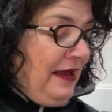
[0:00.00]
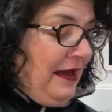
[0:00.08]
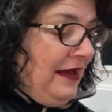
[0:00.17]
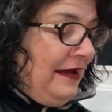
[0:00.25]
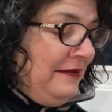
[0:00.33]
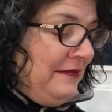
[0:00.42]

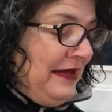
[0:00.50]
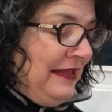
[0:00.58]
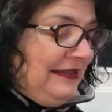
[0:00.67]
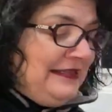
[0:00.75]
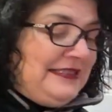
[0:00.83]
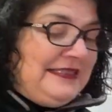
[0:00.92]
Um,
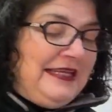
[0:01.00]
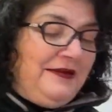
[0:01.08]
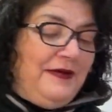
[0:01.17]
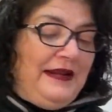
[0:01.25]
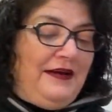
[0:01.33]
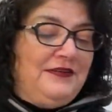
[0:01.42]
let's see,
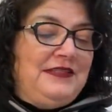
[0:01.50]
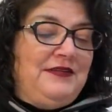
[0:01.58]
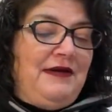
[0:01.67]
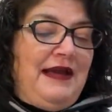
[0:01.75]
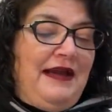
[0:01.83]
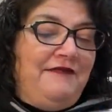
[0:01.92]
what else
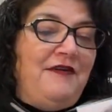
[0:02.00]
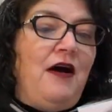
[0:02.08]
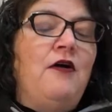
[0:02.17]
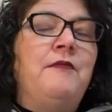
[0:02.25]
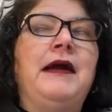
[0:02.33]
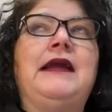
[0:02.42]
do I have?
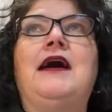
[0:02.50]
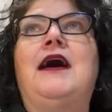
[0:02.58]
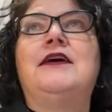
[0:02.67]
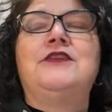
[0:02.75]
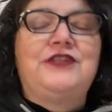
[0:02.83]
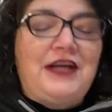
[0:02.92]
Oh my
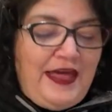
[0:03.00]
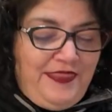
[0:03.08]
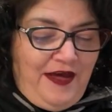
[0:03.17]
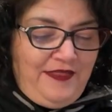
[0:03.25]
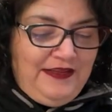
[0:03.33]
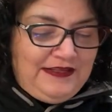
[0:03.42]
gosh, I
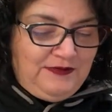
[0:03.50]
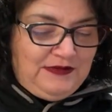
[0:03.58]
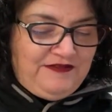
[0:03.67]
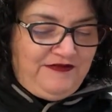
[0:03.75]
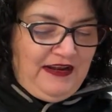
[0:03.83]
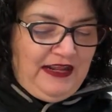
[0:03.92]
thought this
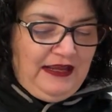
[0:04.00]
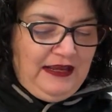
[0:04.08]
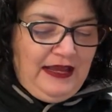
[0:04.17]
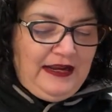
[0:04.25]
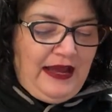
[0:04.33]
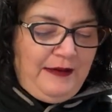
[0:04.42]
was funny,
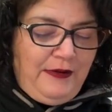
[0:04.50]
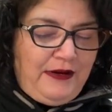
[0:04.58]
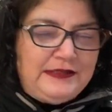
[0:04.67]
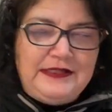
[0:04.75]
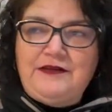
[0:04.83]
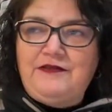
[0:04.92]
and I
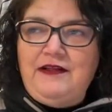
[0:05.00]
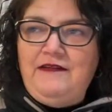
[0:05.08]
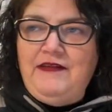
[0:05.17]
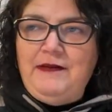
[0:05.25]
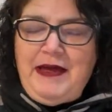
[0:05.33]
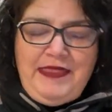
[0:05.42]
bought several of
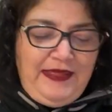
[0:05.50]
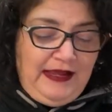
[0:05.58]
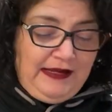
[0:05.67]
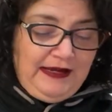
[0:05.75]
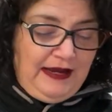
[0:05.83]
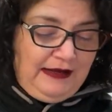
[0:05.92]
them, I
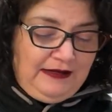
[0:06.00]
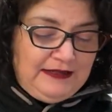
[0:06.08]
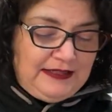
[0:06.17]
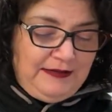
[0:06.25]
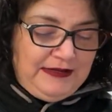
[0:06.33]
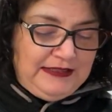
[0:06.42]
think,
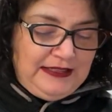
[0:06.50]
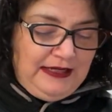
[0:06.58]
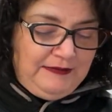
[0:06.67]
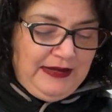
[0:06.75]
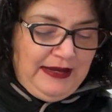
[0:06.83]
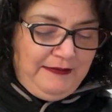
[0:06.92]
because uh, I'm a
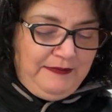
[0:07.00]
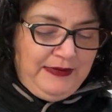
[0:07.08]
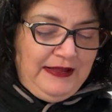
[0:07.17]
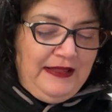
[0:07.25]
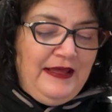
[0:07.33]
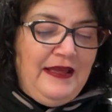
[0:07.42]
dingbat,
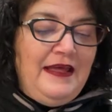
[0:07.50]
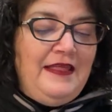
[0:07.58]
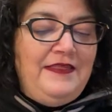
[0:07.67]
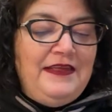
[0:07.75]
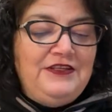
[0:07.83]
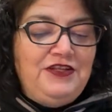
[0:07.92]
but
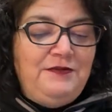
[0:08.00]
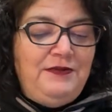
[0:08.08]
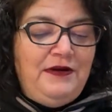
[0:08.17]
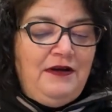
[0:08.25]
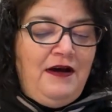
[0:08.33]
this you put